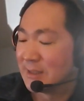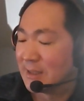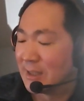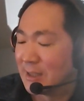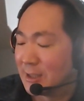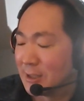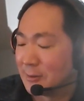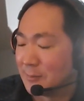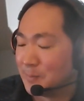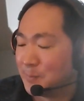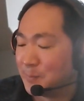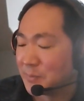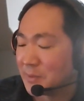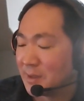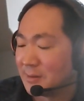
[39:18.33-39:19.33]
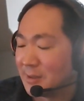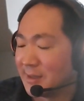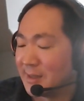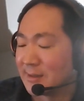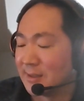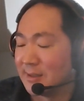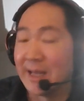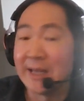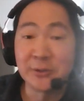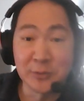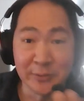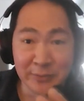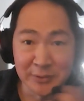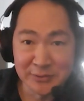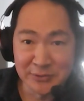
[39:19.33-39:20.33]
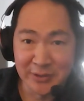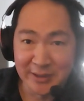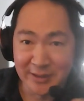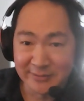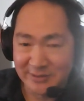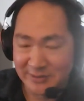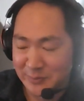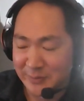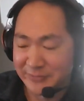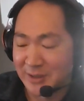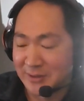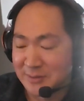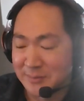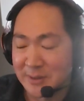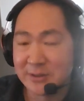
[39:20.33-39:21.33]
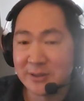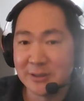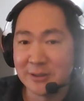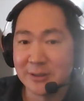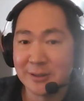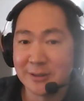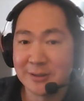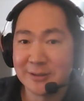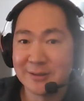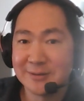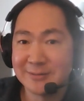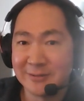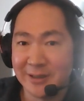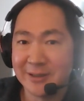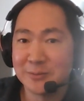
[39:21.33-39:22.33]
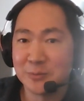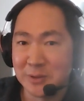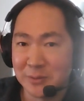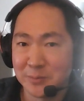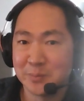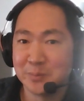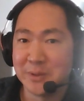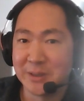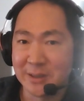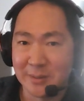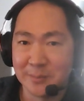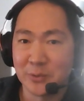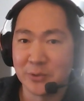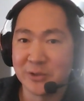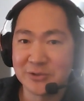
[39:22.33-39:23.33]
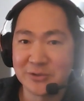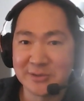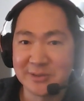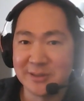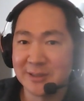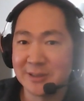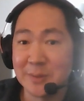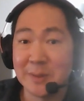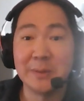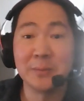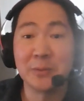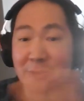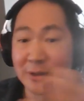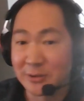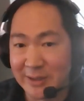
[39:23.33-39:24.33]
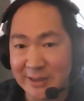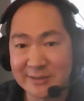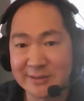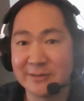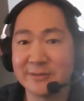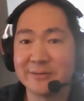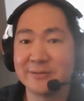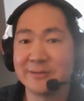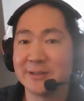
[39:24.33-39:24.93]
I think the nature of those trade-offs, as we've talked about here, right, will become more interesting, maybe more aggressive.